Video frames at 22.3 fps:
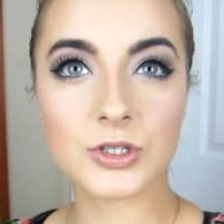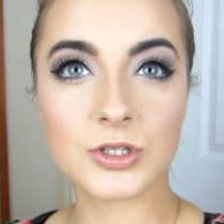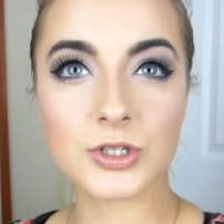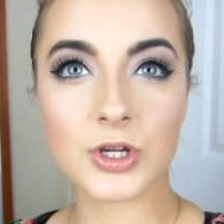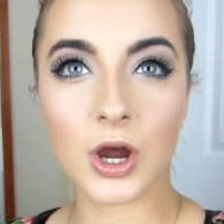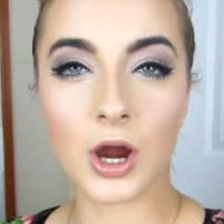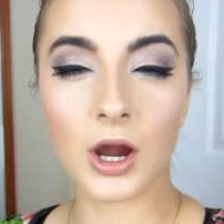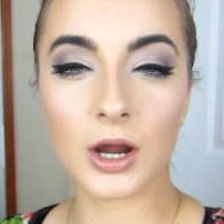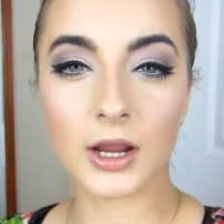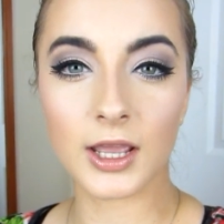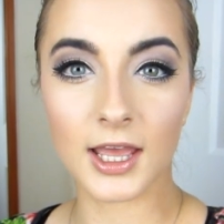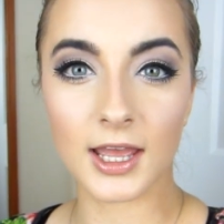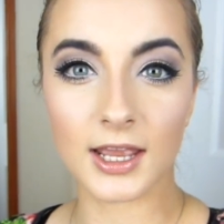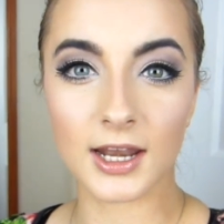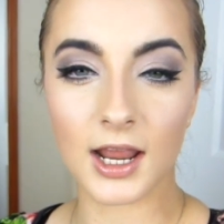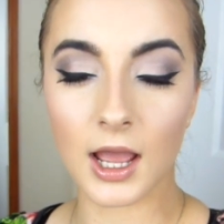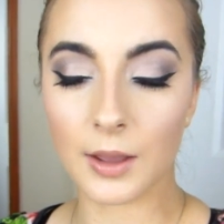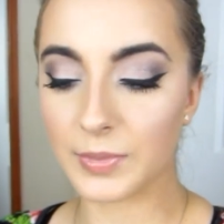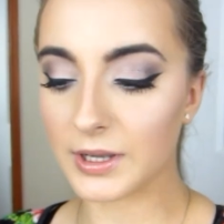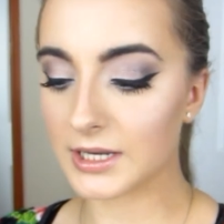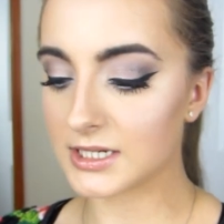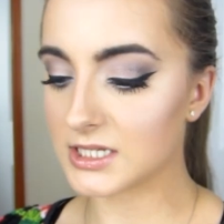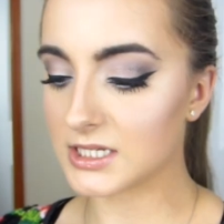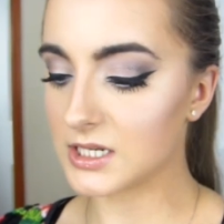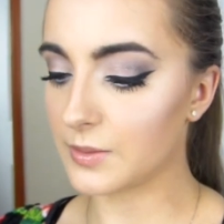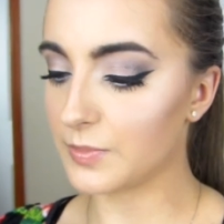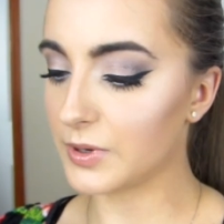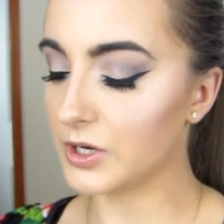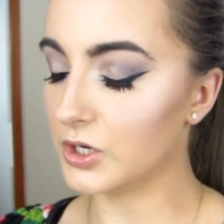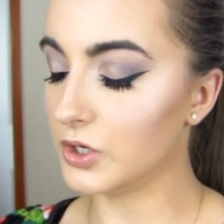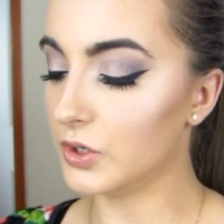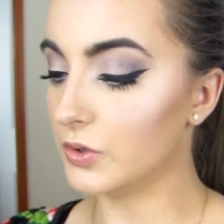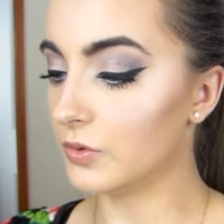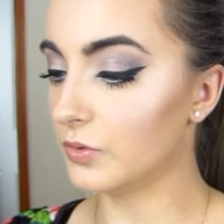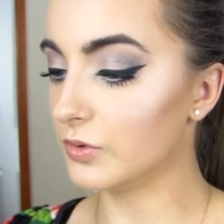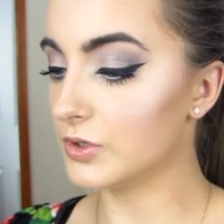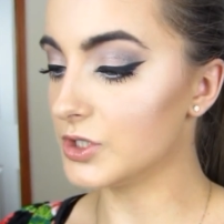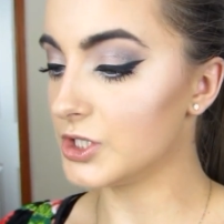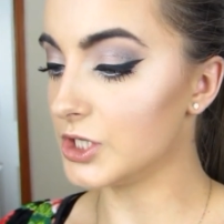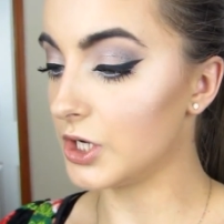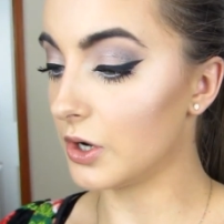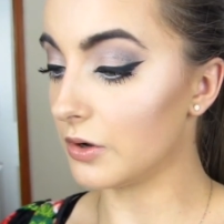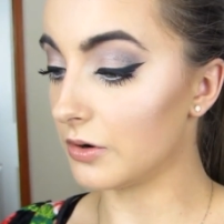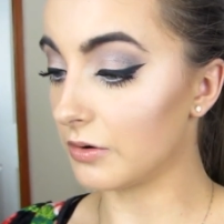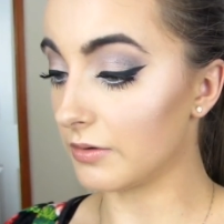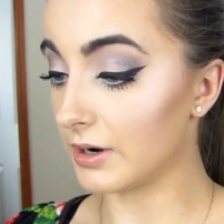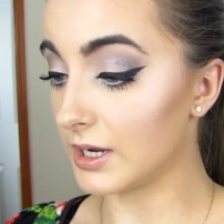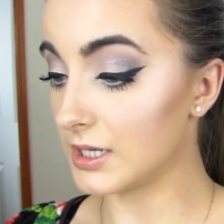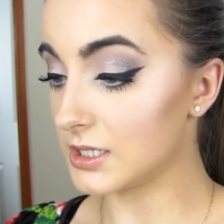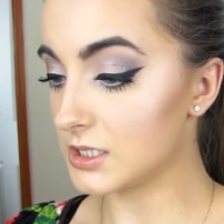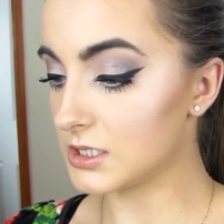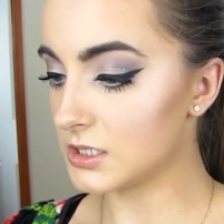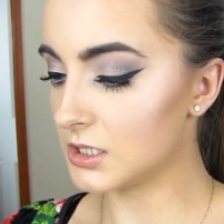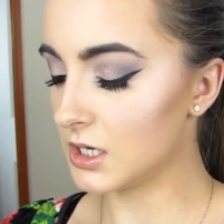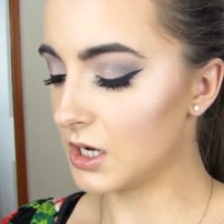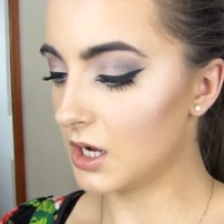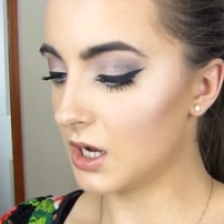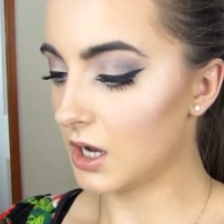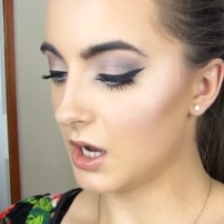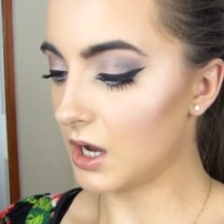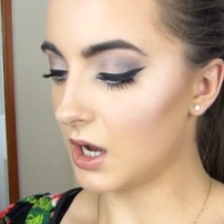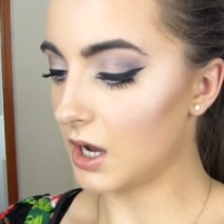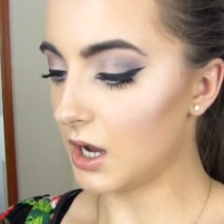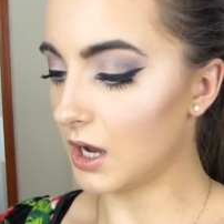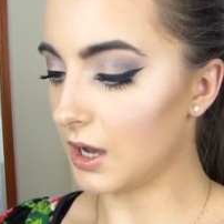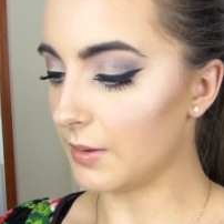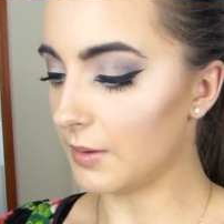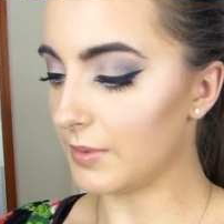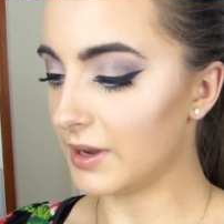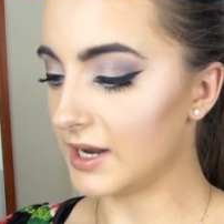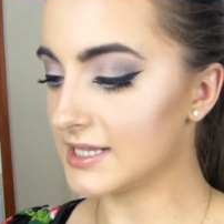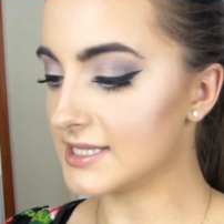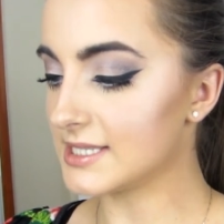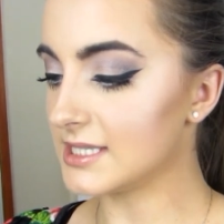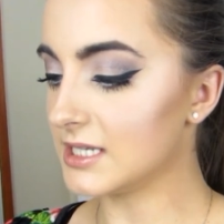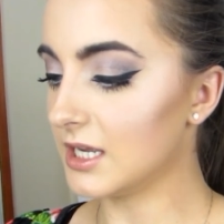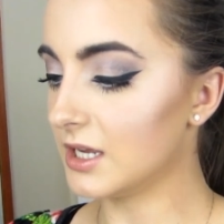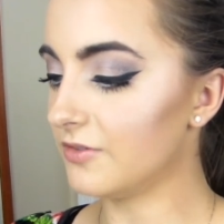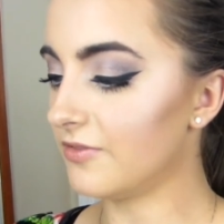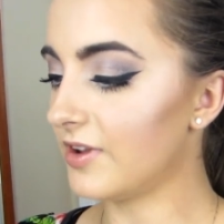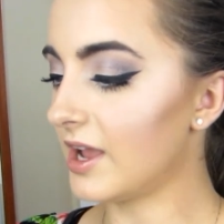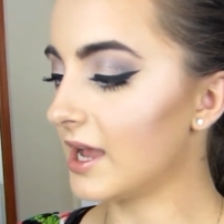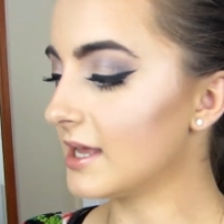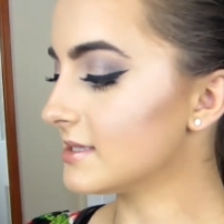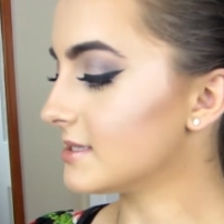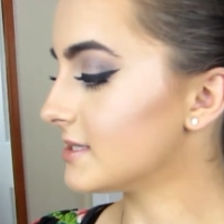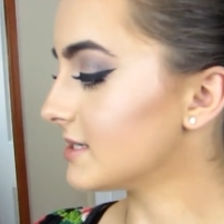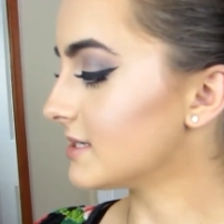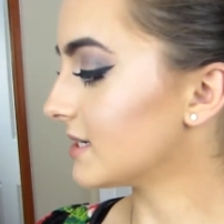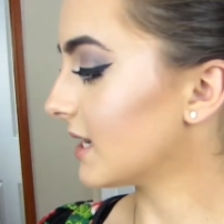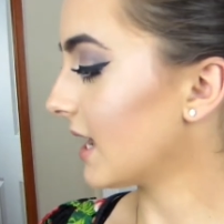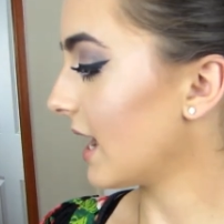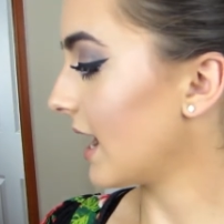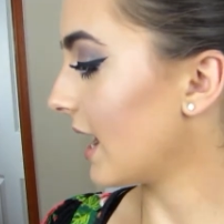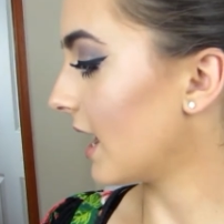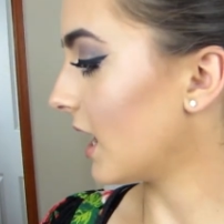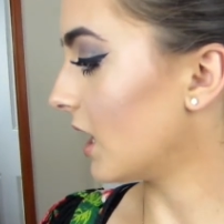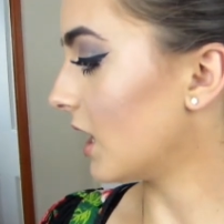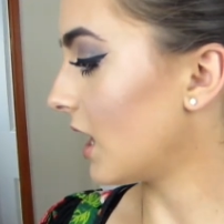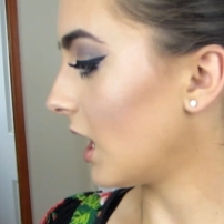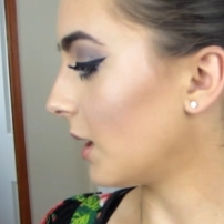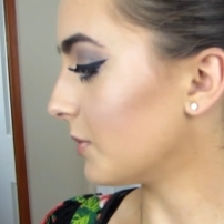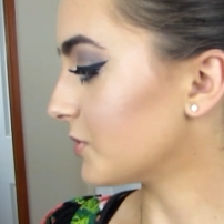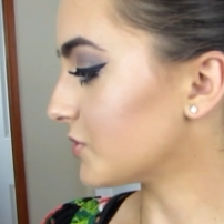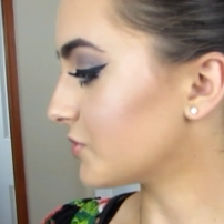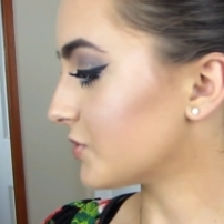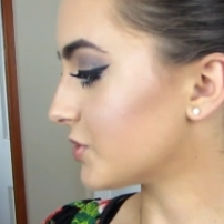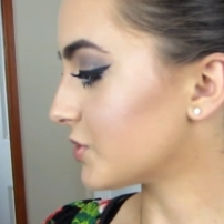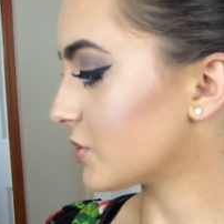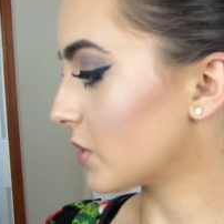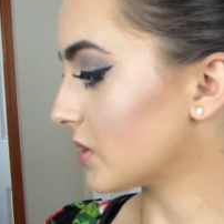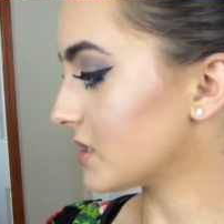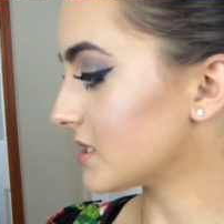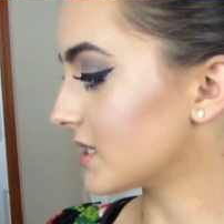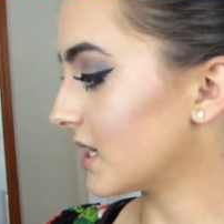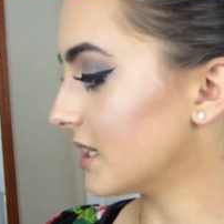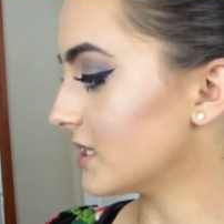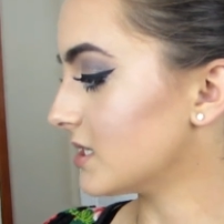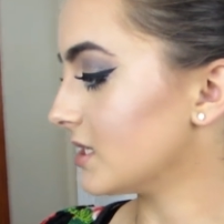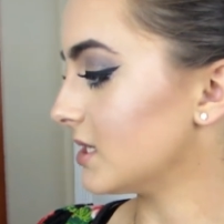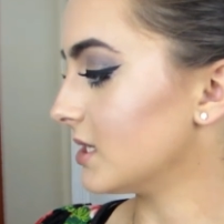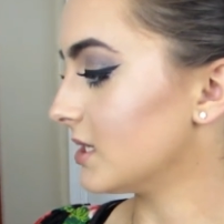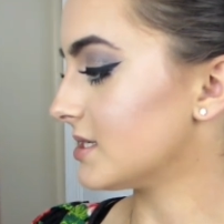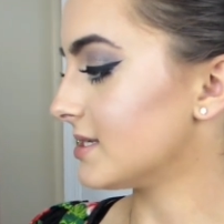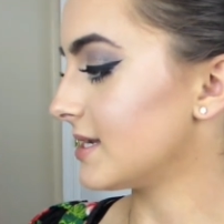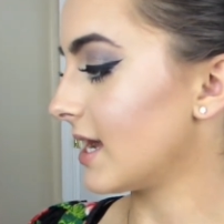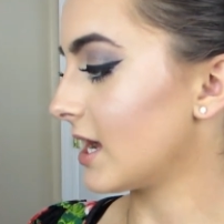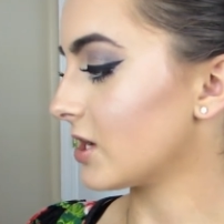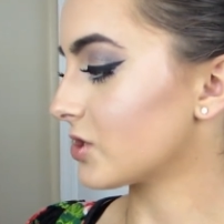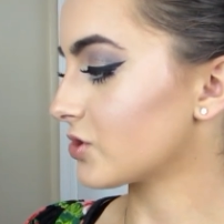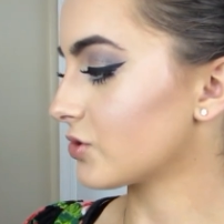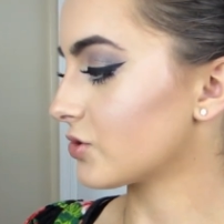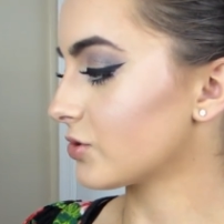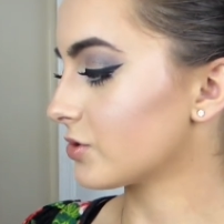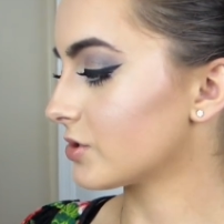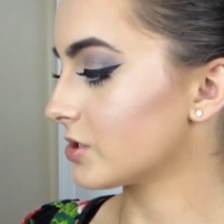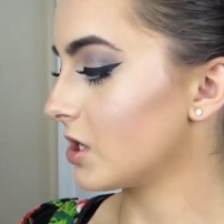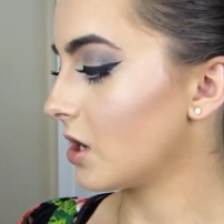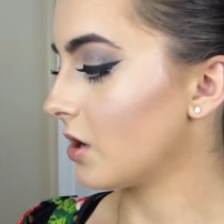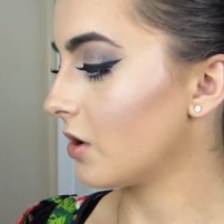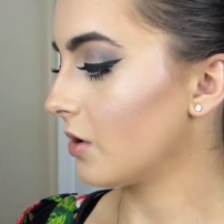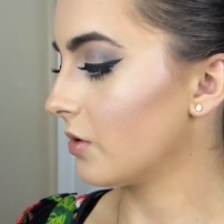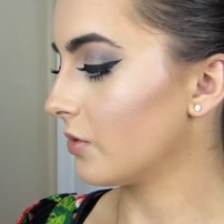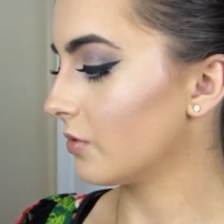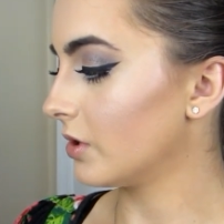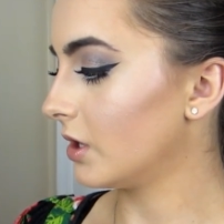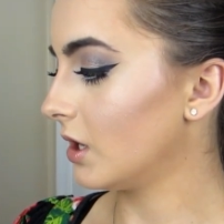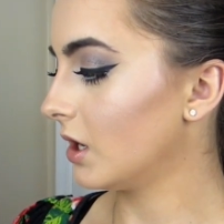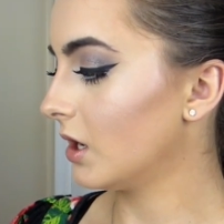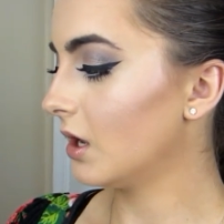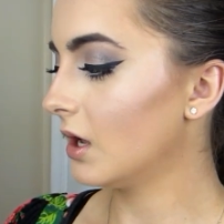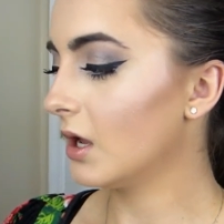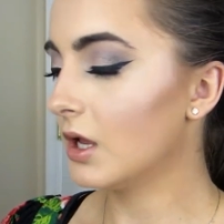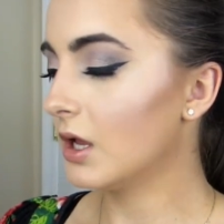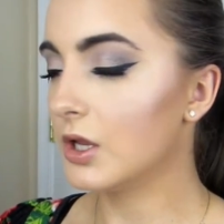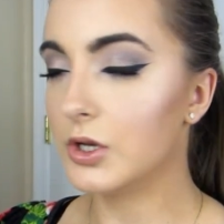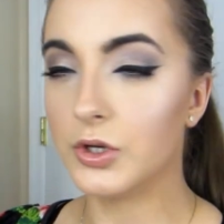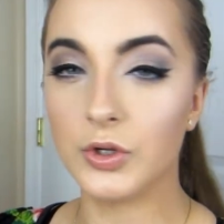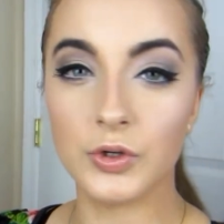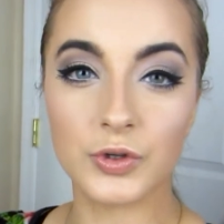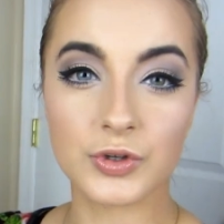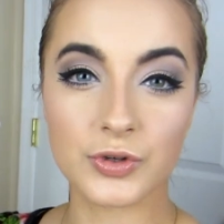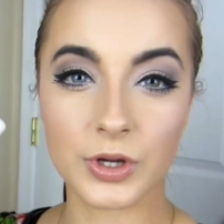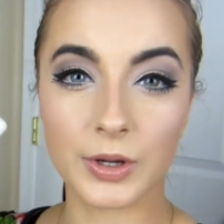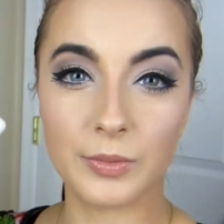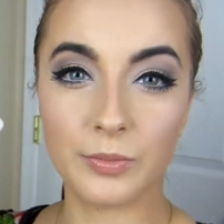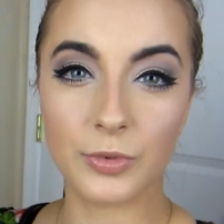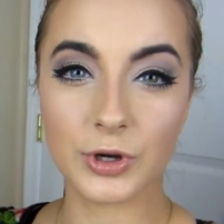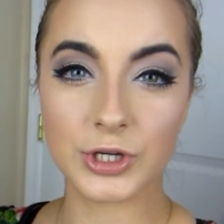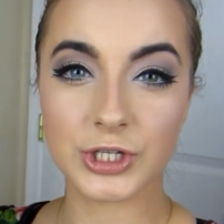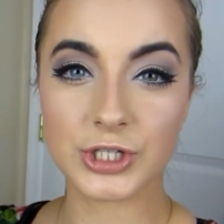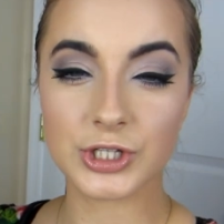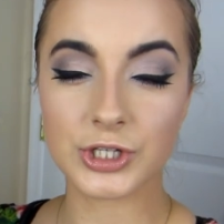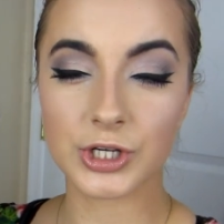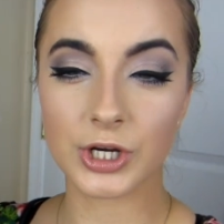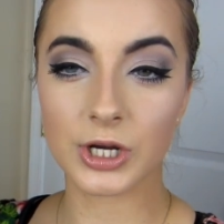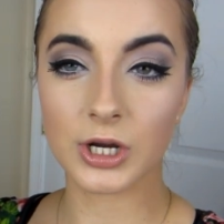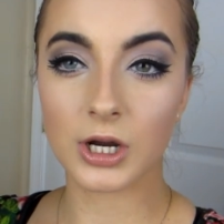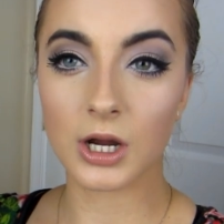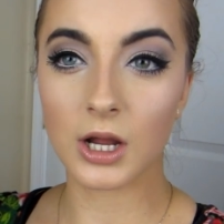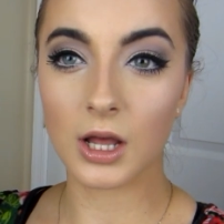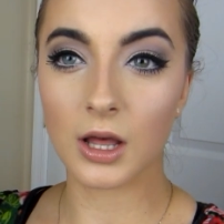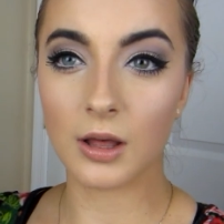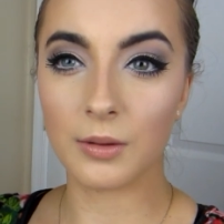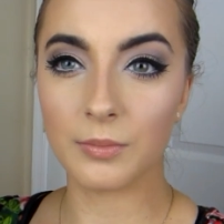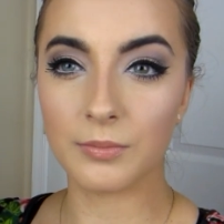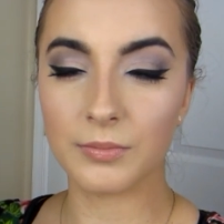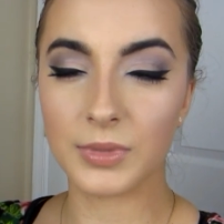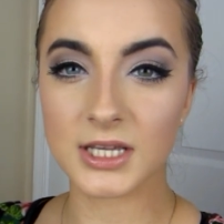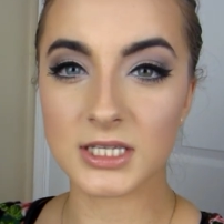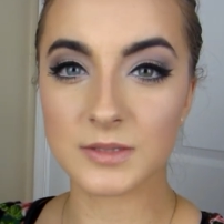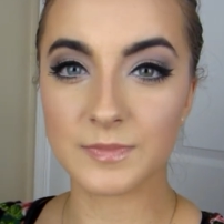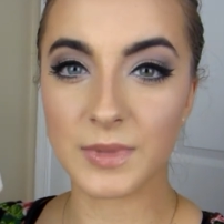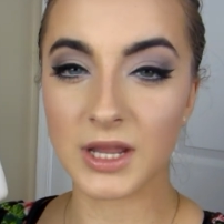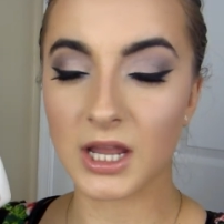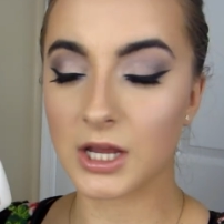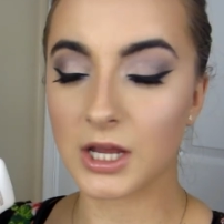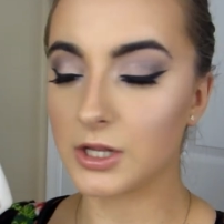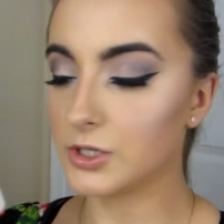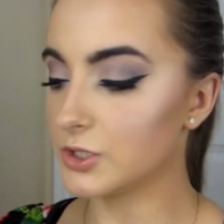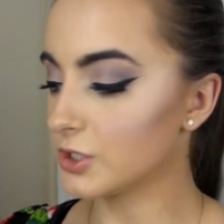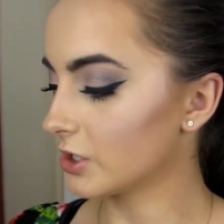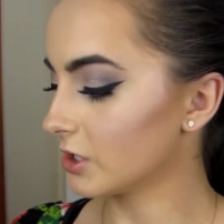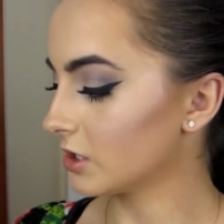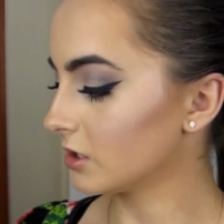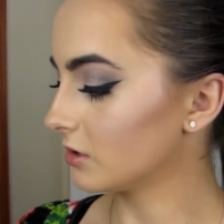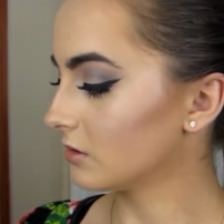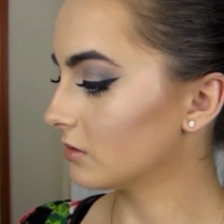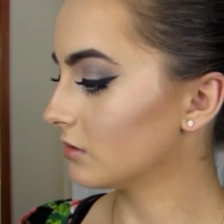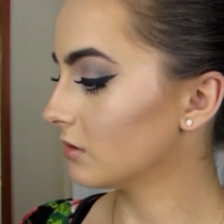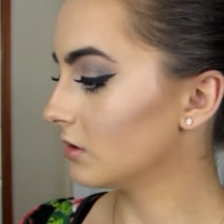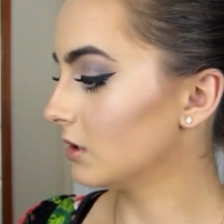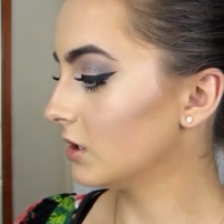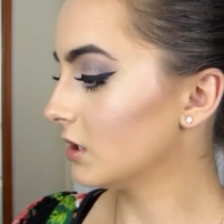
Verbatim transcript: Target, I picked up a new deodorant um, and it's the Advanced Care Helps Restore Skin to its Natural Tone, Nutrient Moisture, um, because my under,